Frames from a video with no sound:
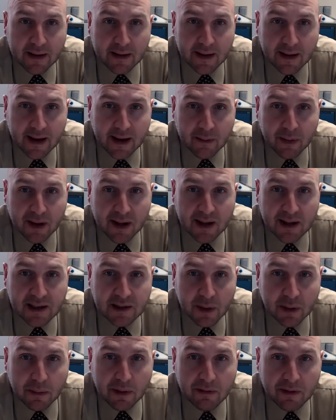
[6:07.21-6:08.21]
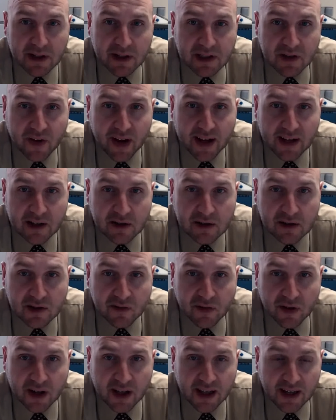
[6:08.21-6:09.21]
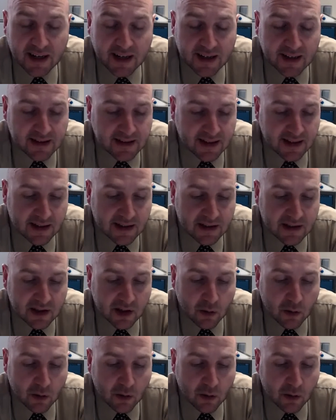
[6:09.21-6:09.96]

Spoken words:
diabetes may be risk factors for kidney disease,